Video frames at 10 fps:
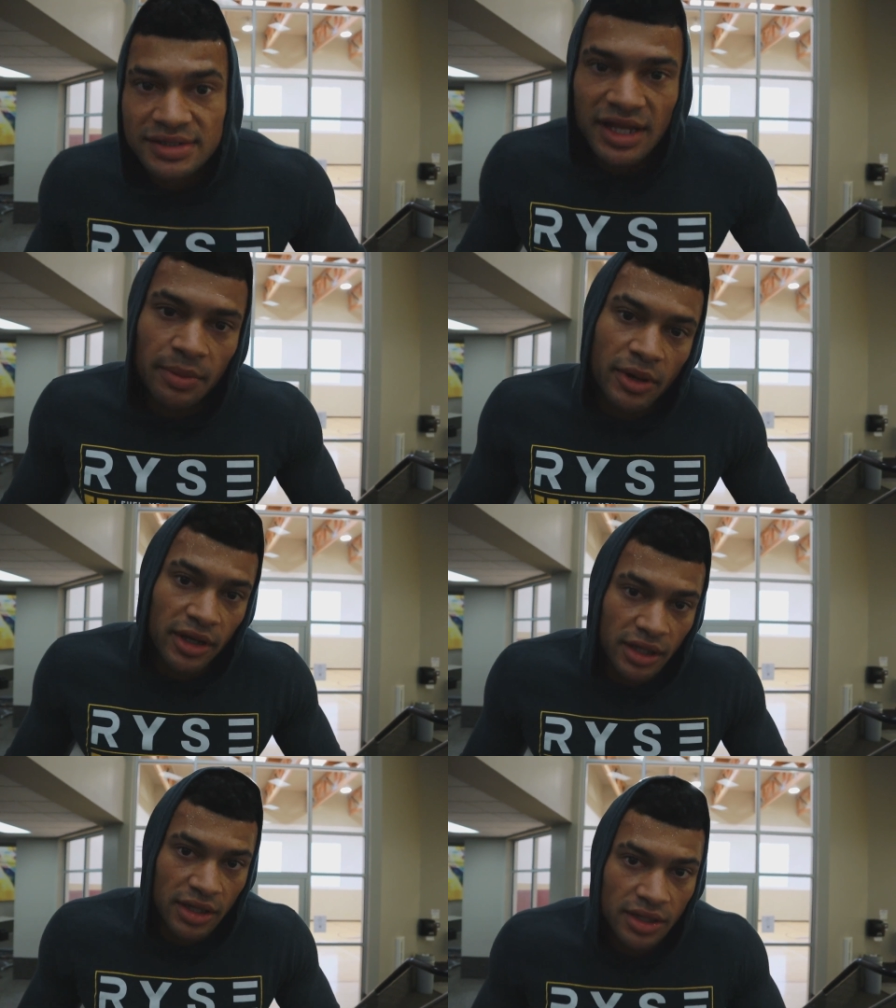Stop
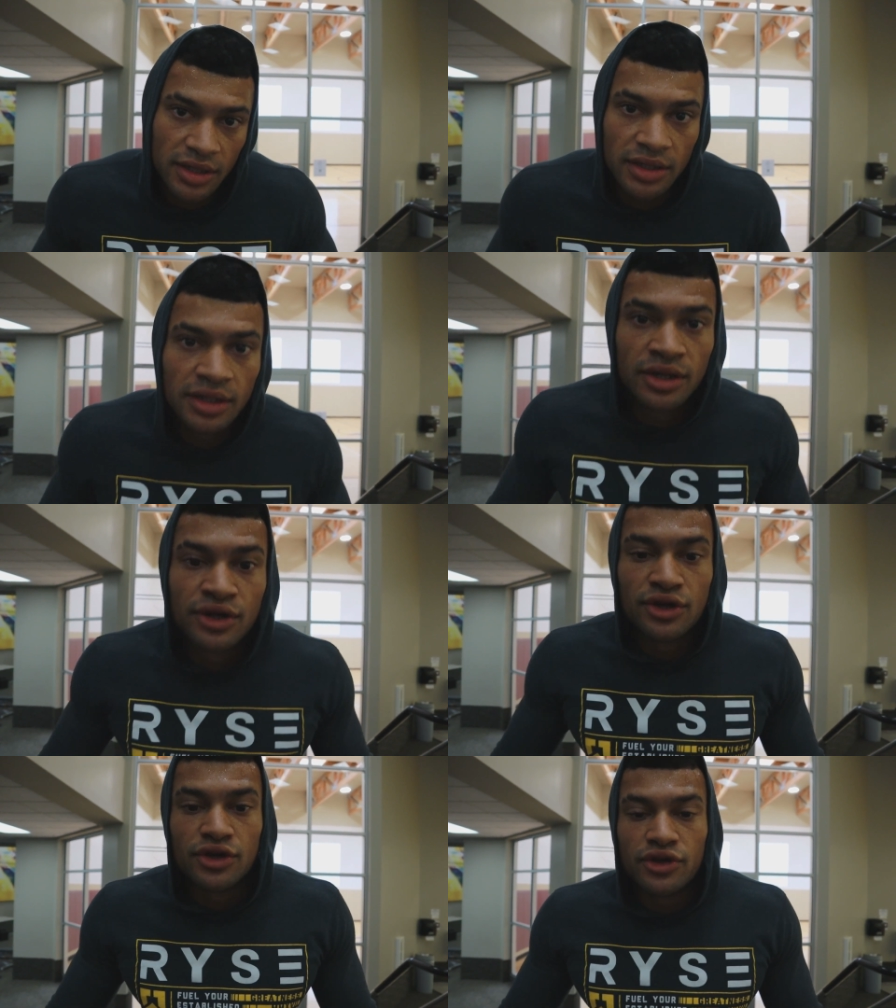cutting.
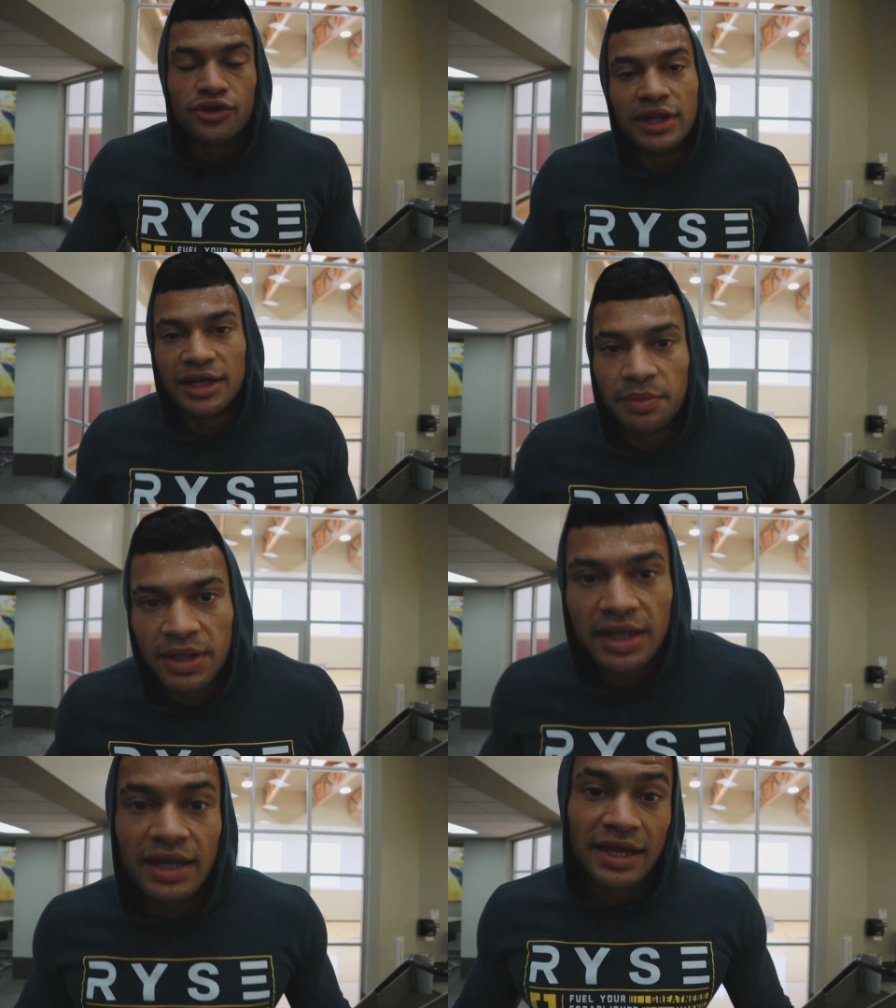You need to
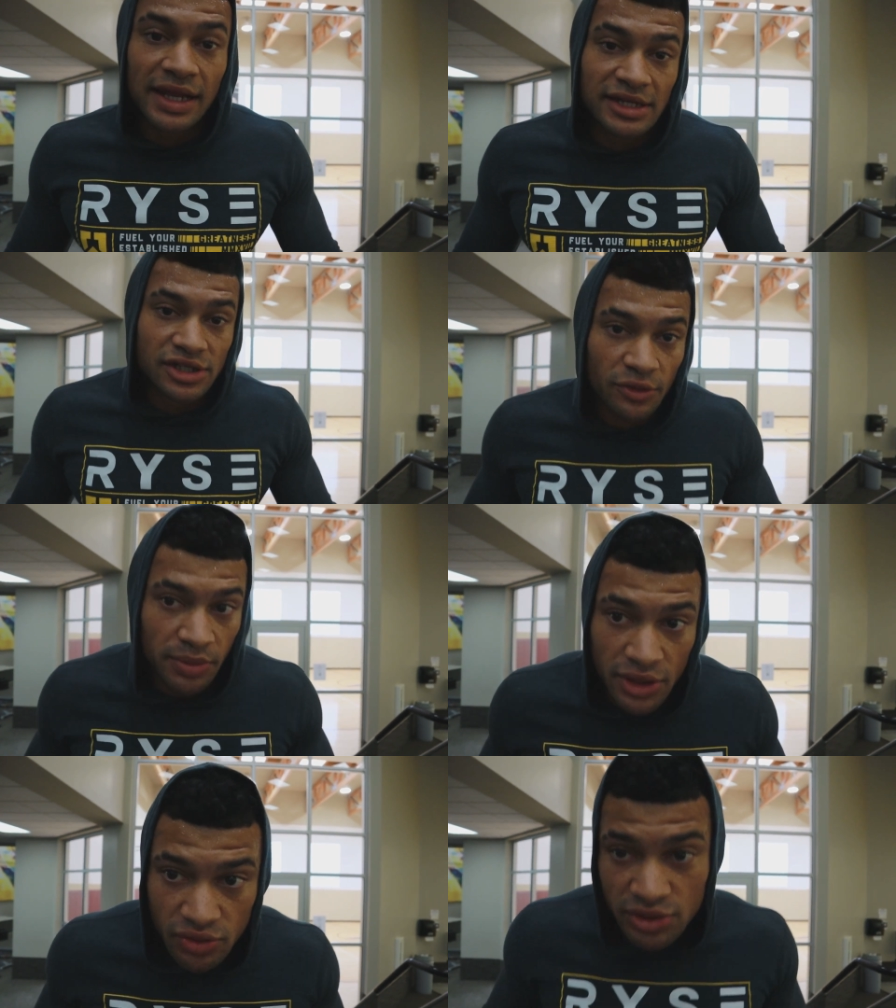be in a
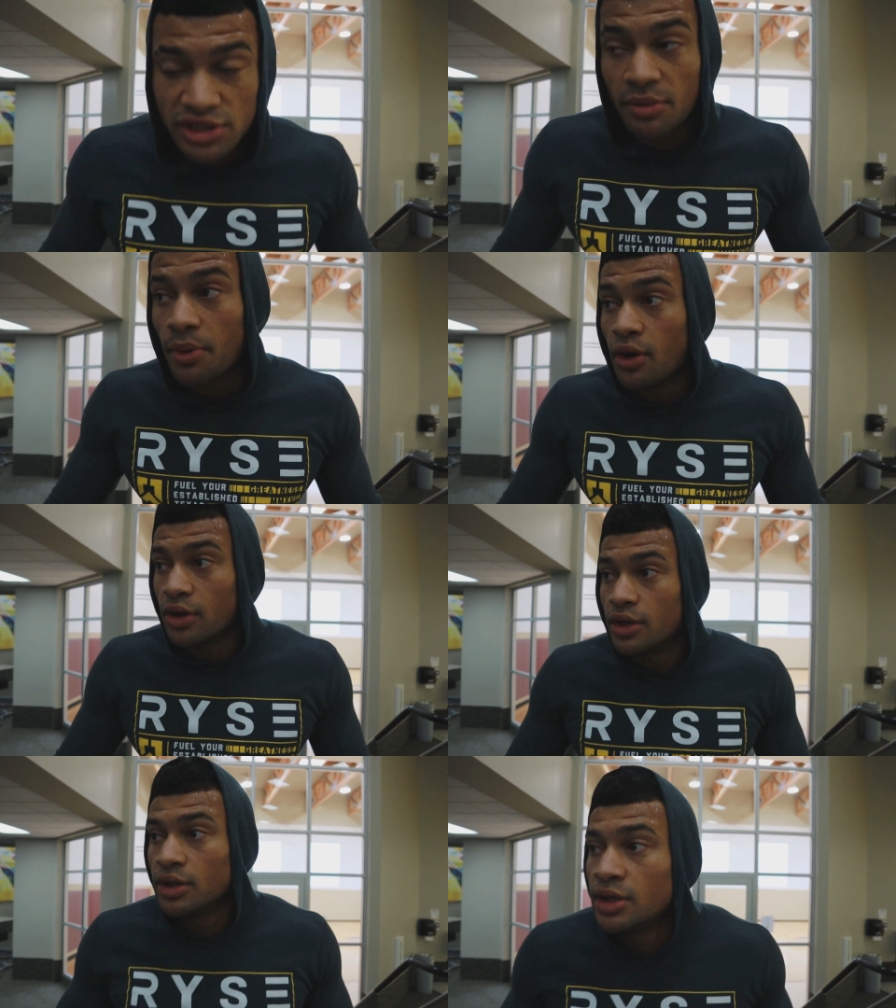surplus, which is a
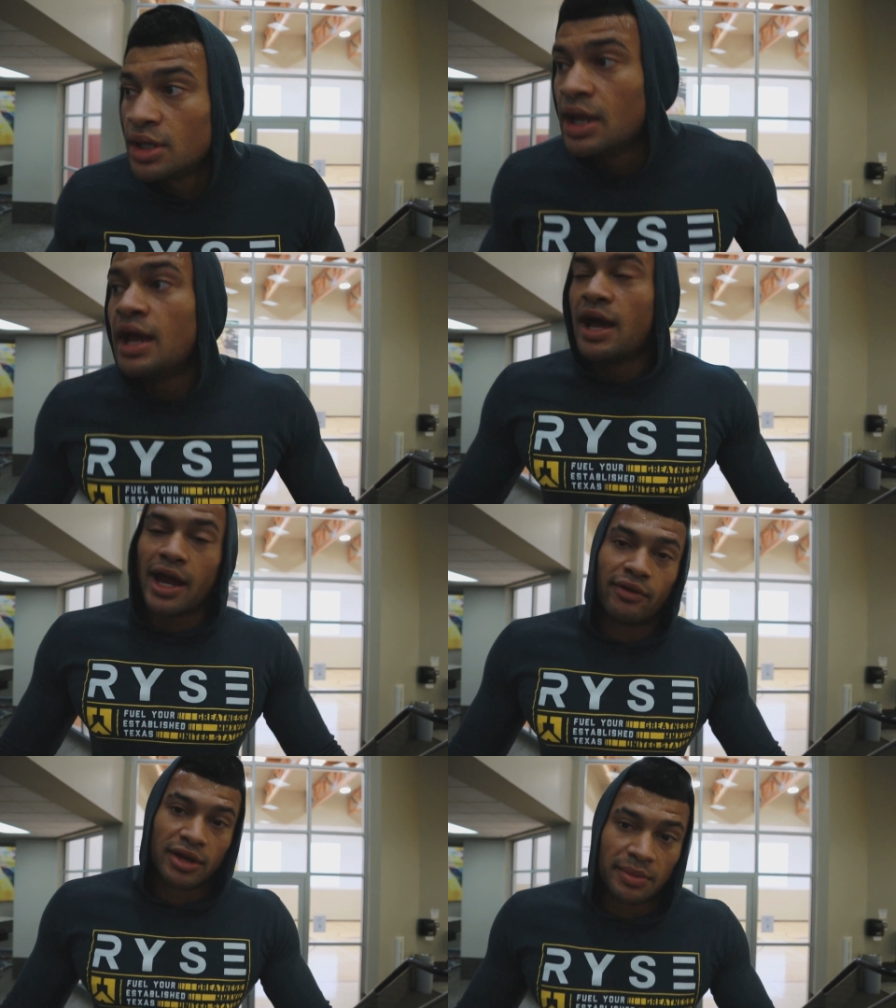bulk.
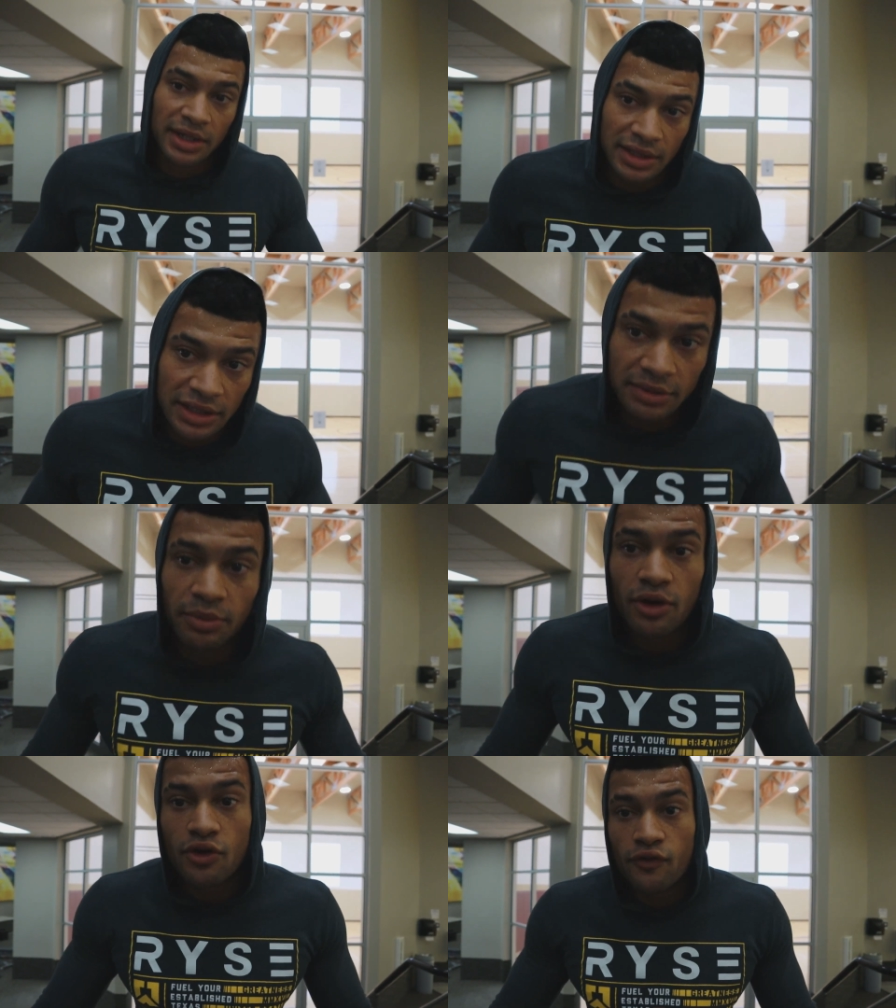I recommend a lean
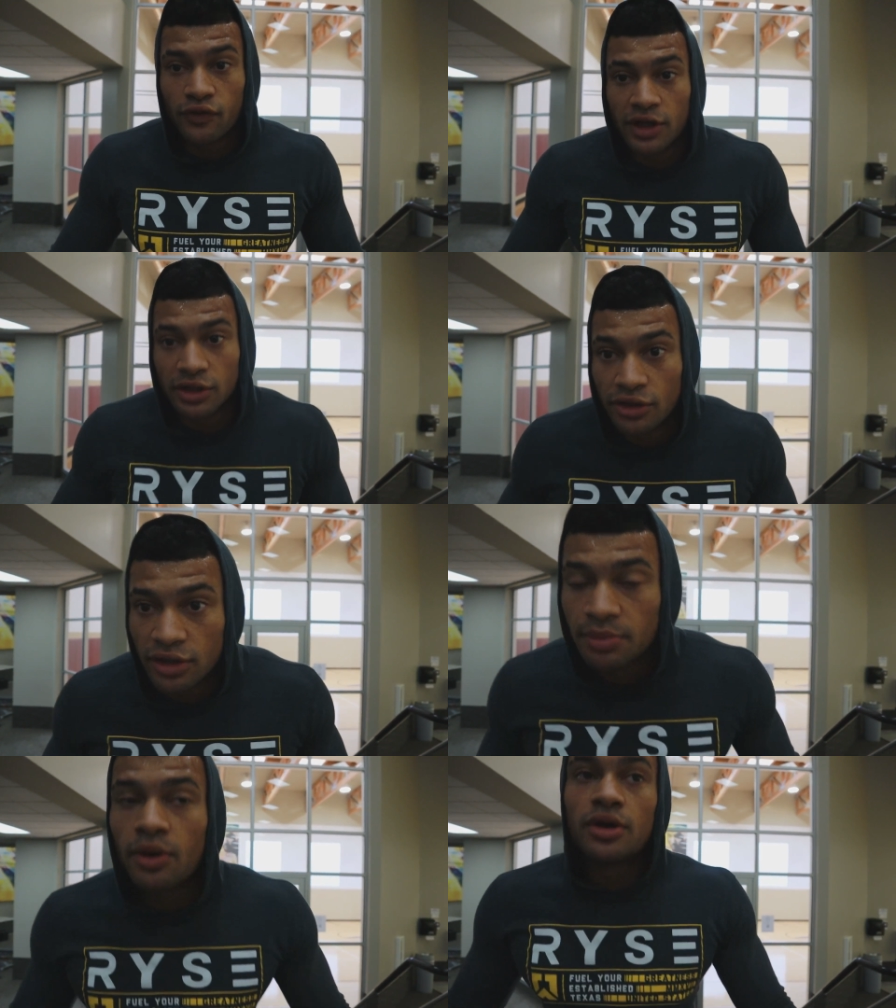bulk over like a
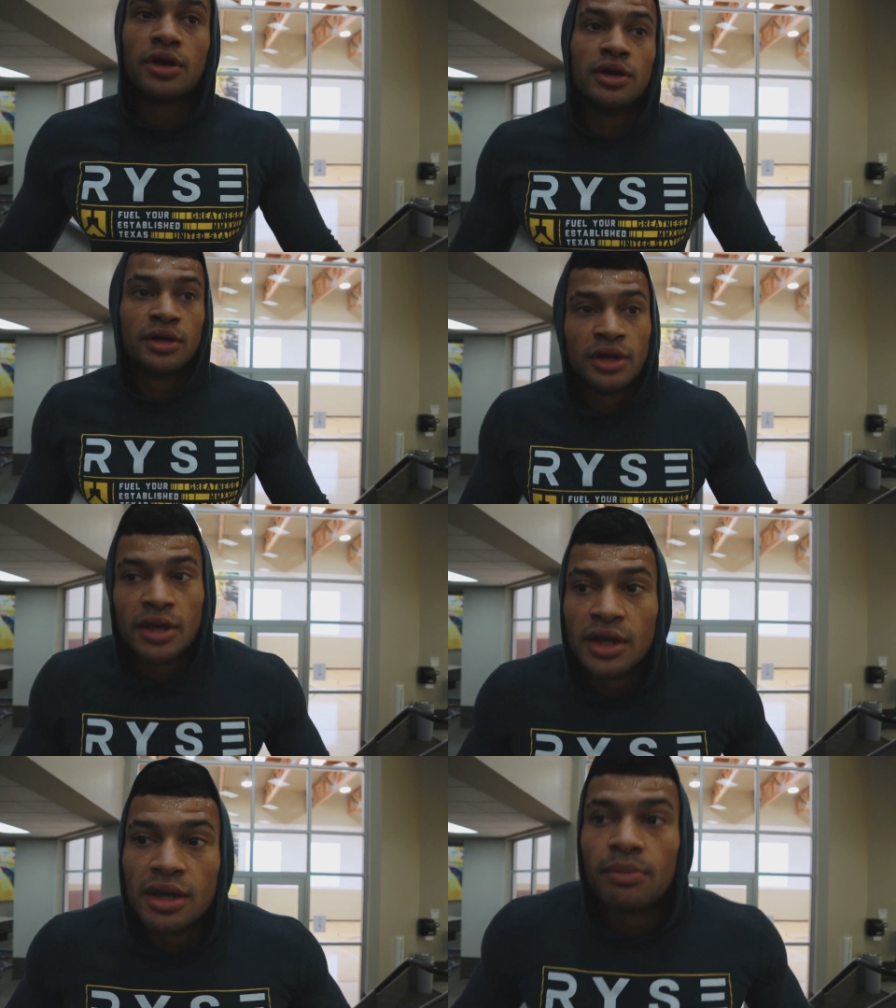dirty bulk.
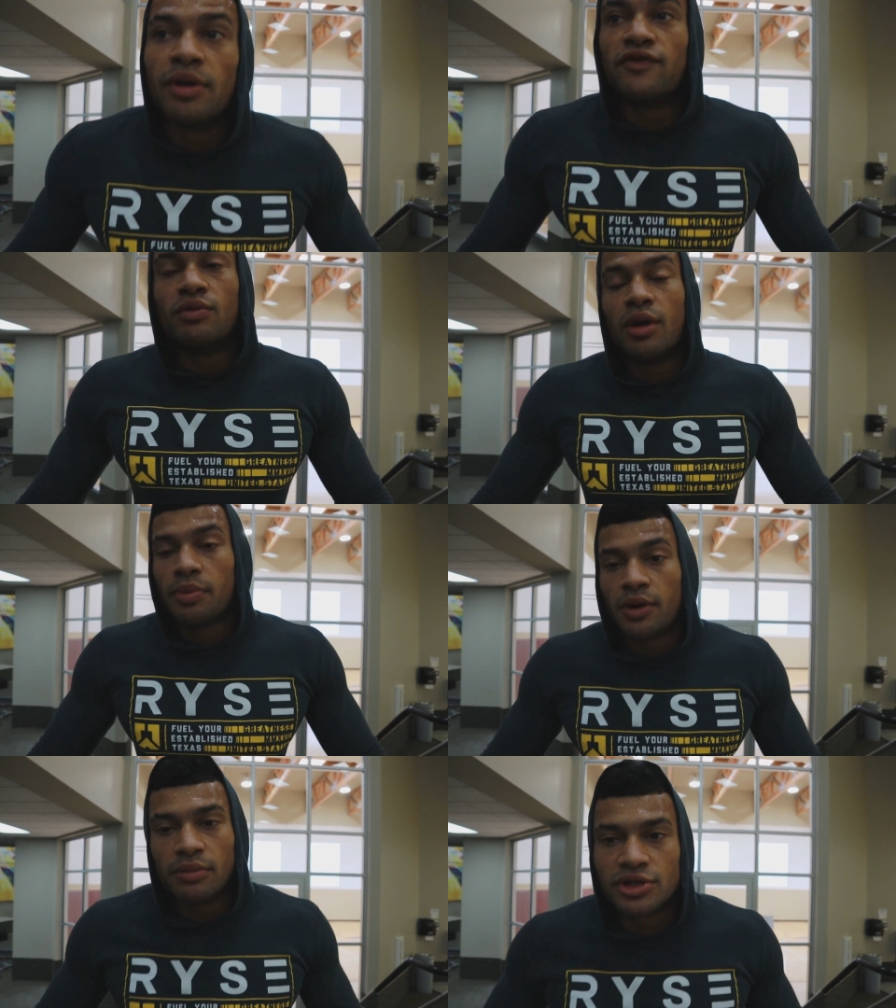But if you want
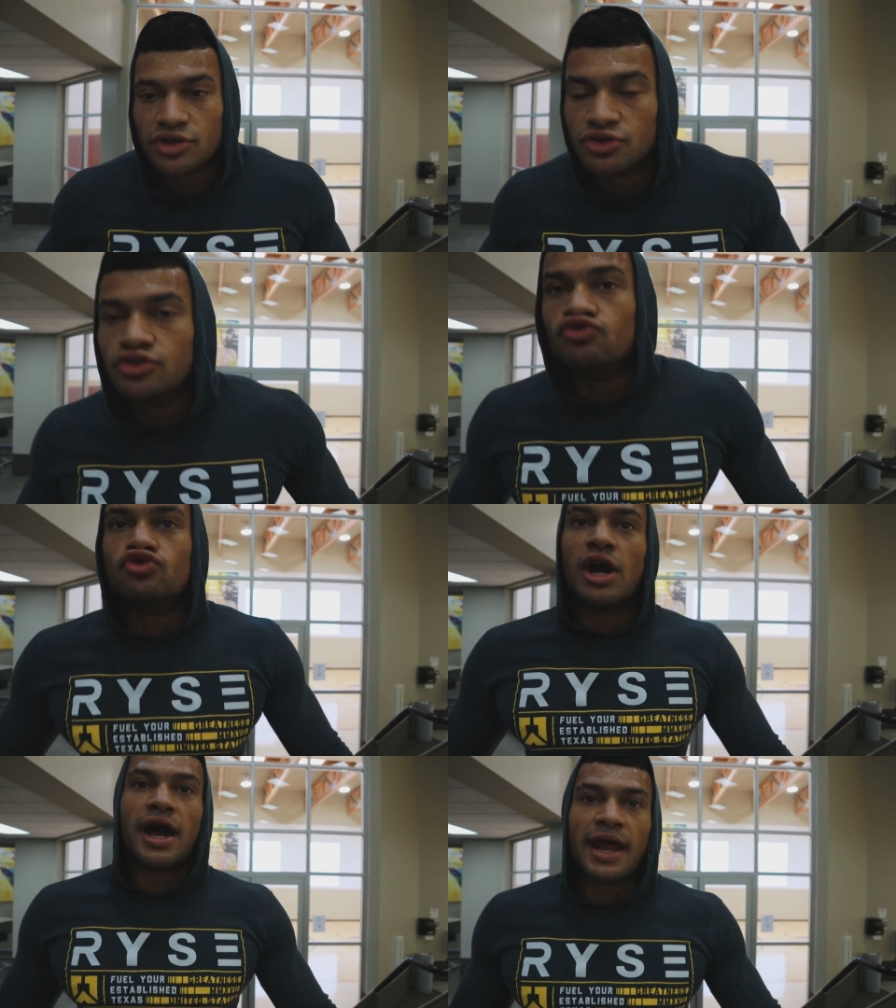to put on muscle, you
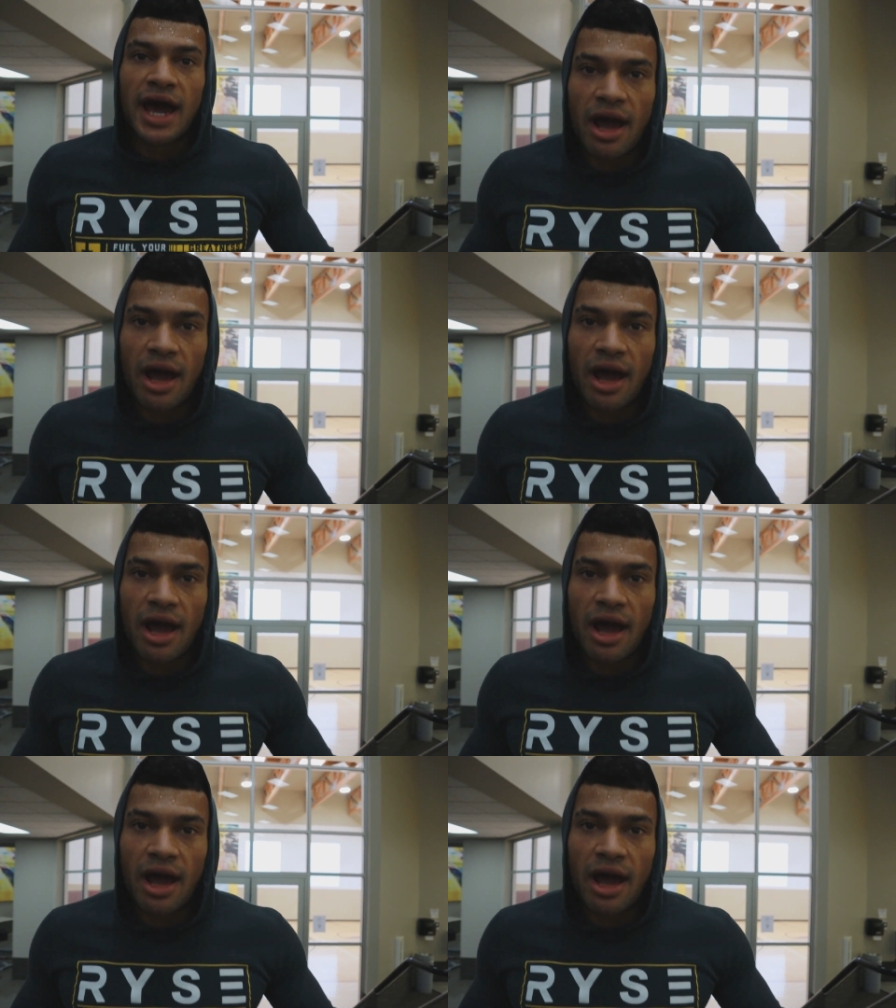gotta